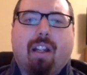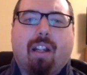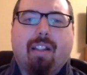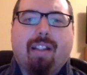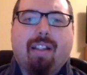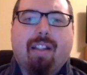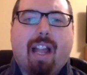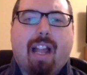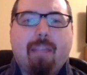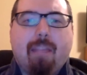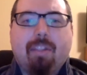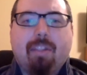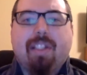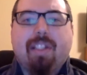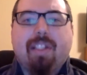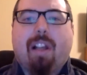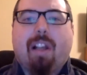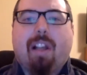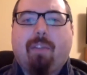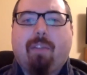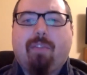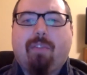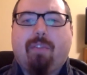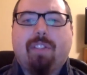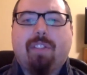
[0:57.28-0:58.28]
Time
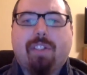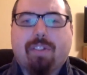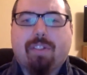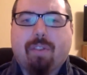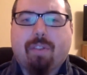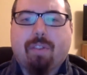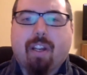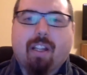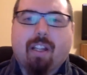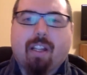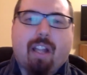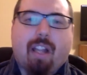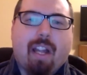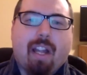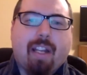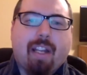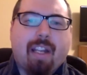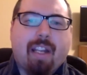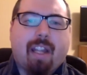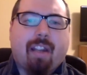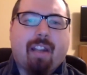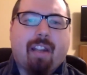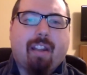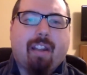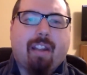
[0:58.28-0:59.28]
itself is a straight line,
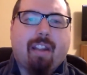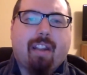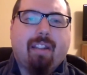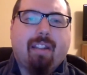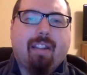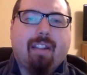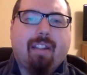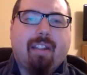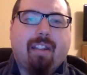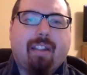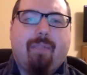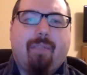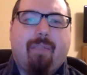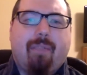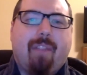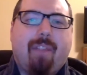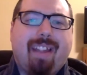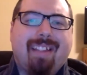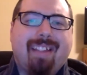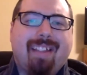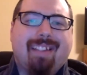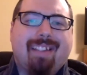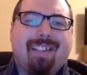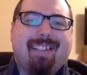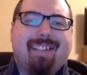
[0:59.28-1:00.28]
yet
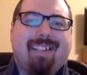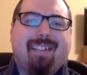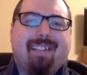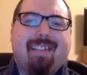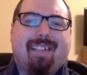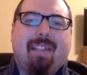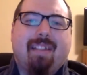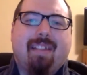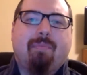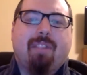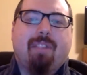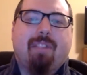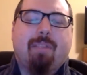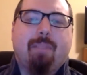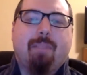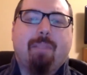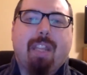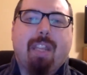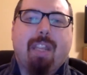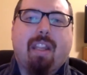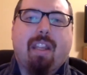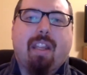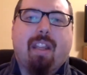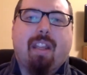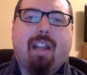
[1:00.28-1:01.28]
events seem to
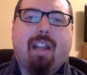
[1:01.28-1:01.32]
be